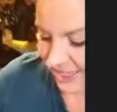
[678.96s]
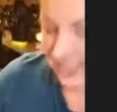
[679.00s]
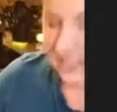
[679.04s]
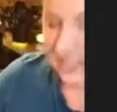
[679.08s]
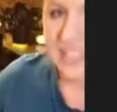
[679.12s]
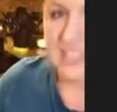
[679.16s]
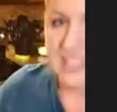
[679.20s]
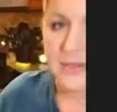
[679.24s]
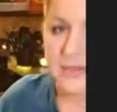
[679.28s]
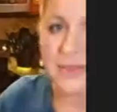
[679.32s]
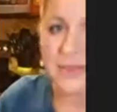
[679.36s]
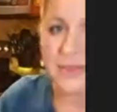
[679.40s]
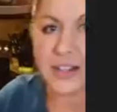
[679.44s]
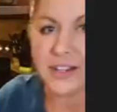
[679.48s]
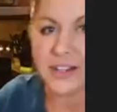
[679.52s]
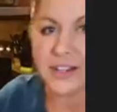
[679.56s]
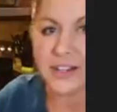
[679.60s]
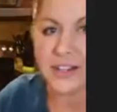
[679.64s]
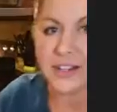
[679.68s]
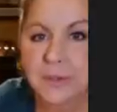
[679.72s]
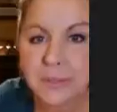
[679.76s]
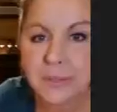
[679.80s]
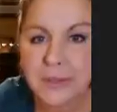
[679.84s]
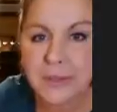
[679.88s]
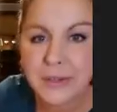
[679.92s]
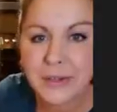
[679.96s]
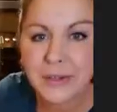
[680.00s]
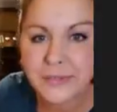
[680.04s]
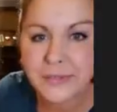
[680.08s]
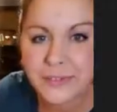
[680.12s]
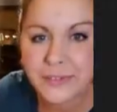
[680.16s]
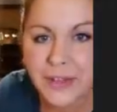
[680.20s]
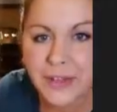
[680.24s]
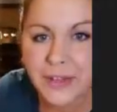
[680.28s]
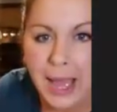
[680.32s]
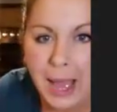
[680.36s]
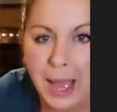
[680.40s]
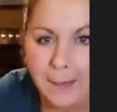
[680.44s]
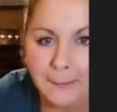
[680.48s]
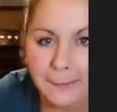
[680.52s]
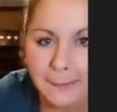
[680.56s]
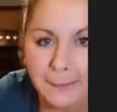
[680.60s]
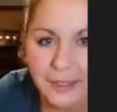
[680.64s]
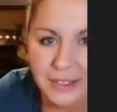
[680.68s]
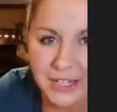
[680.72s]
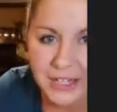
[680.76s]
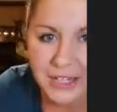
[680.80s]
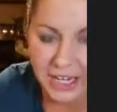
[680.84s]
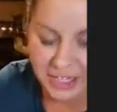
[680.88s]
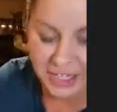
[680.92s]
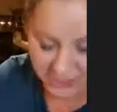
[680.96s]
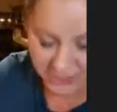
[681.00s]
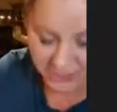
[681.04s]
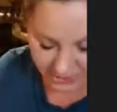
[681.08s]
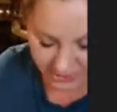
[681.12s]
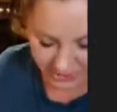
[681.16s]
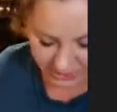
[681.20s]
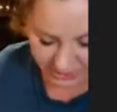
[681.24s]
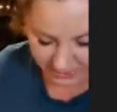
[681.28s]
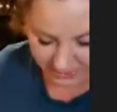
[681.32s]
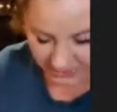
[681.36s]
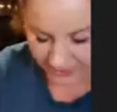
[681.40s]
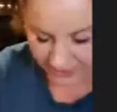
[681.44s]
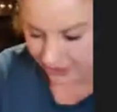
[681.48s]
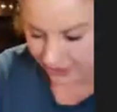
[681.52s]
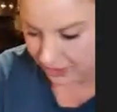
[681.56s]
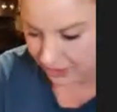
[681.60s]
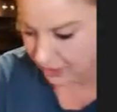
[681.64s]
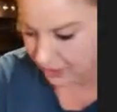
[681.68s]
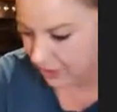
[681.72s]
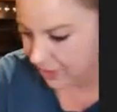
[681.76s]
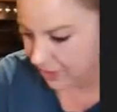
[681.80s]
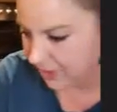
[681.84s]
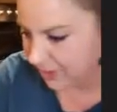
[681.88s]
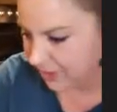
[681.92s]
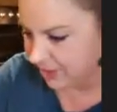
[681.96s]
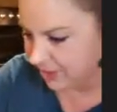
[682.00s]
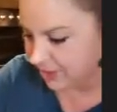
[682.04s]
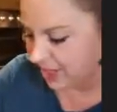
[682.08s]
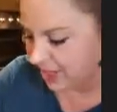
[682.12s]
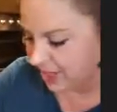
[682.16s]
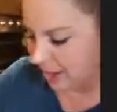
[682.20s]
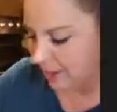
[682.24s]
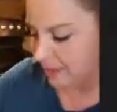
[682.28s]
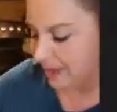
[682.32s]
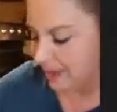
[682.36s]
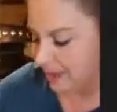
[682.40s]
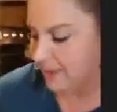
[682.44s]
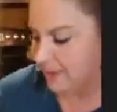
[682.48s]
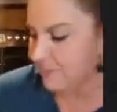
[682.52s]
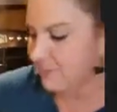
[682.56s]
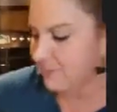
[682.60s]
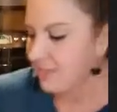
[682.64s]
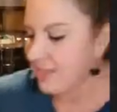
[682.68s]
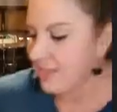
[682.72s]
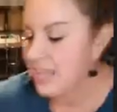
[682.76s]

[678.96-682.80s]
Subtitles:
So there's our beautiful apple nachos with our yogurt topping.